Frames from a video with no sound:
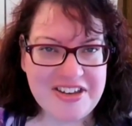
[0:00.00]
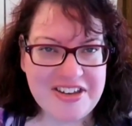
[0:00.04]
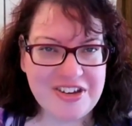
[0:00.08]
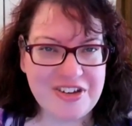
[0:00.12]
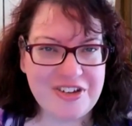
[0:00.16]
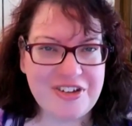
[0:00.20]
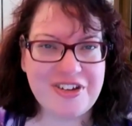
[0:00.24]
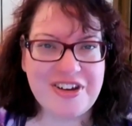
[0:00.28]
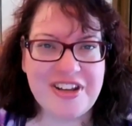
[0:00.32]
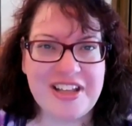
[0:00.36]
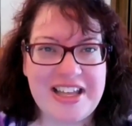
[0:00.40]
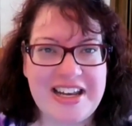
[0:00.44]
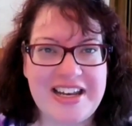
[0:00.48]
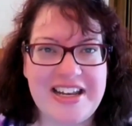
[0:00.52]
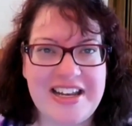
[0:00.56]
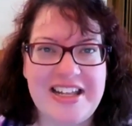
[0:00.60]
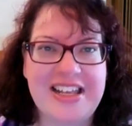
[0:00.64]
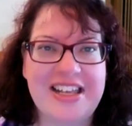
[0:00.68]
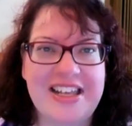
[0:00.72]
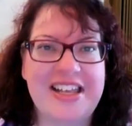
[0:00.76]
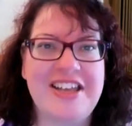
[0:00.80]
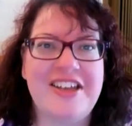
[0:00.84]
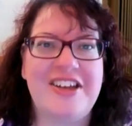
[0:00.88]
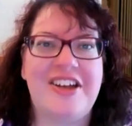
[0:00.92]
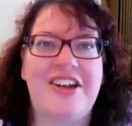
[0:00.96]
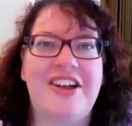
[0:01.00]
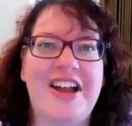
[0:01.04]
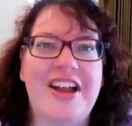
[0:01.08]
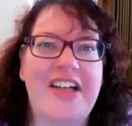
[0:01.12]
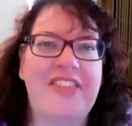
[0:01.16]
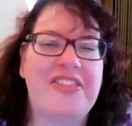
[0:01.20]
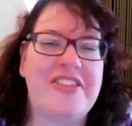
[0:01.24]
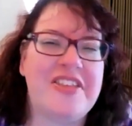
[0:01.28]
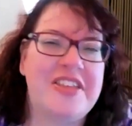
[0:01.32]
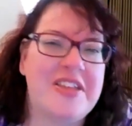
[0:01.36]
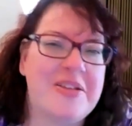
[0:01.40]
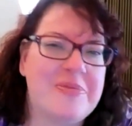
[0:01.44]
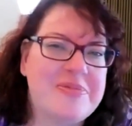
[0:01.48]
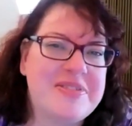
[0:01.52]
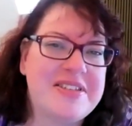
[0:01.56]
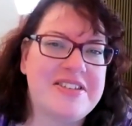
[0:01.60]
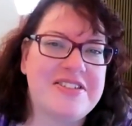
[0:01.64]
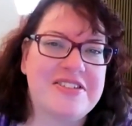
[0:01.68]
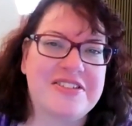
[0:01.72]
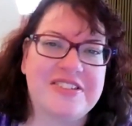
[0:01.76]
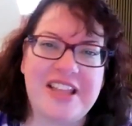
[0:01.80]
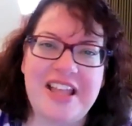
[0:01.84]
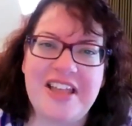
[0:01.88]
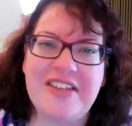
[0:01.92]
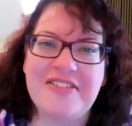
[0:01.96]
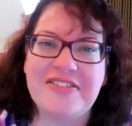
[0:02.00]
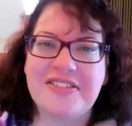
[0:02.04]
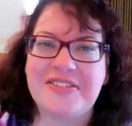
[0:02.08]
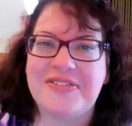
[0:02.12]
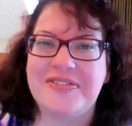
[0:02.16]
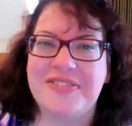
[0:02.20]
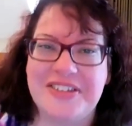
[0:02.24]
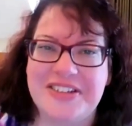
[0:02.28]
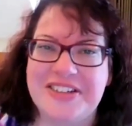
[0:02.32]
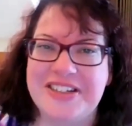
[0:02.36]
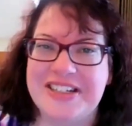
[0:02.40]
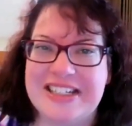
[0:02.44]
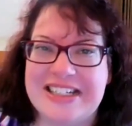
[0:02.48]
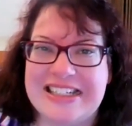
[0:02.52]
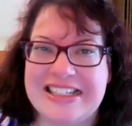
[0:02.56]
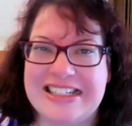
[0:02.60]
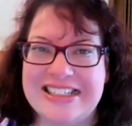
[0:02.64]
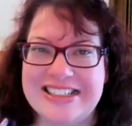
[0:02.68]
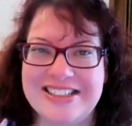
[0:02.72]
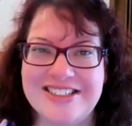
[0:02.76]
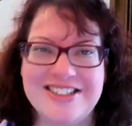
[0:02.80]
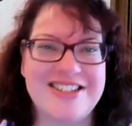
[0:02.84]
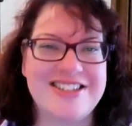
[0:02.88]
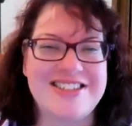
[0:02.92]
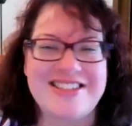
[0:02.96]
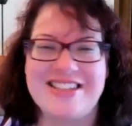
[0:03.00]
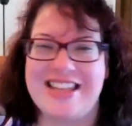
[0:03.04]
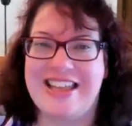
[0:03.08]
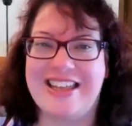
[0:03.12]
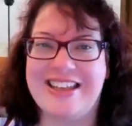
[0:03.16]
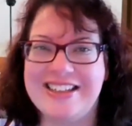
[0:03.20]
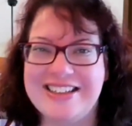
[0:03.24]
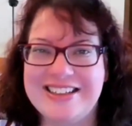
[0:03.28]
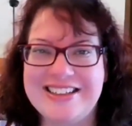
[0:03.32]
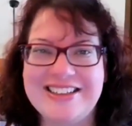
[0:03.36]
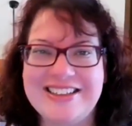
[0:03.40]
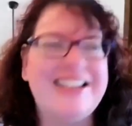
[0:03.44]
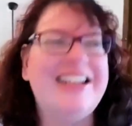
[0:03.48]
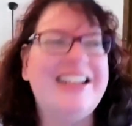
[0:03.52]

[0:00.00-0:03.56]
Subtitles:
You're going to get it here at the Hips in Your Life community. Just saying.